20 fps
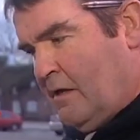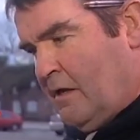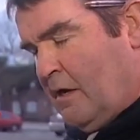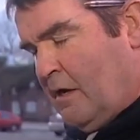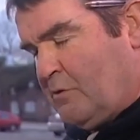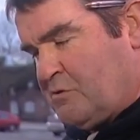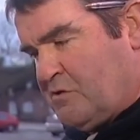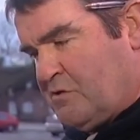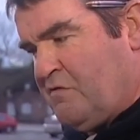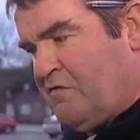I
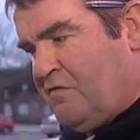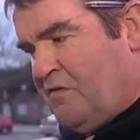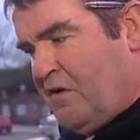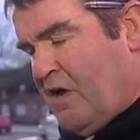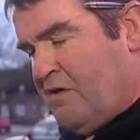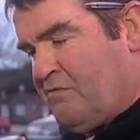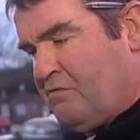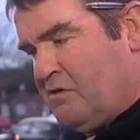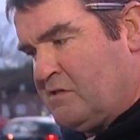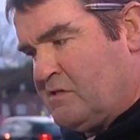was in
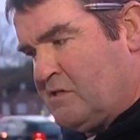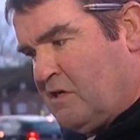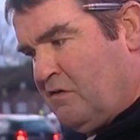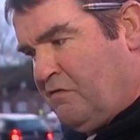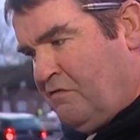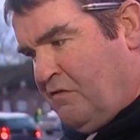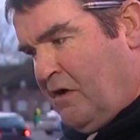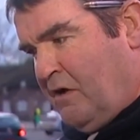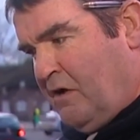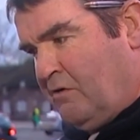favour until I
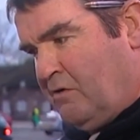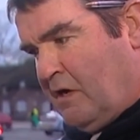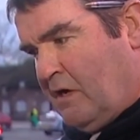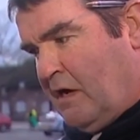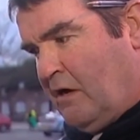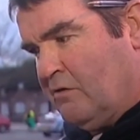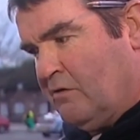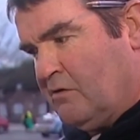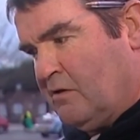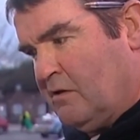found
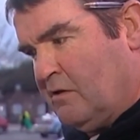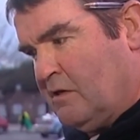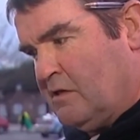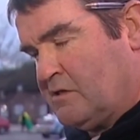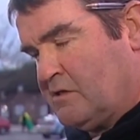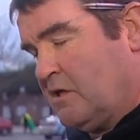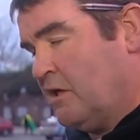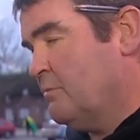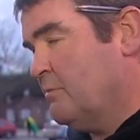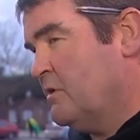out that it's
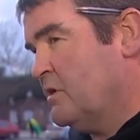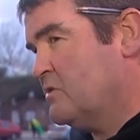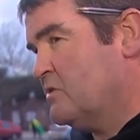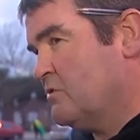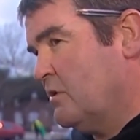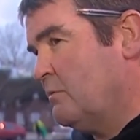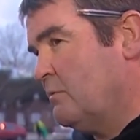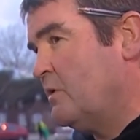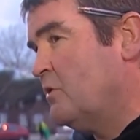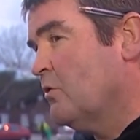going to be
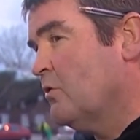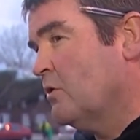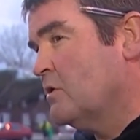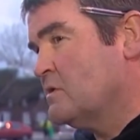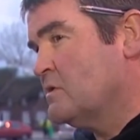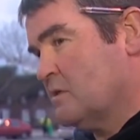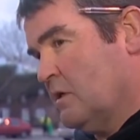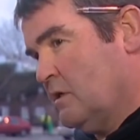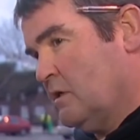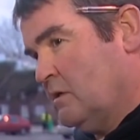extremely
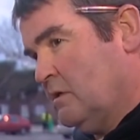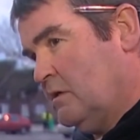noisy.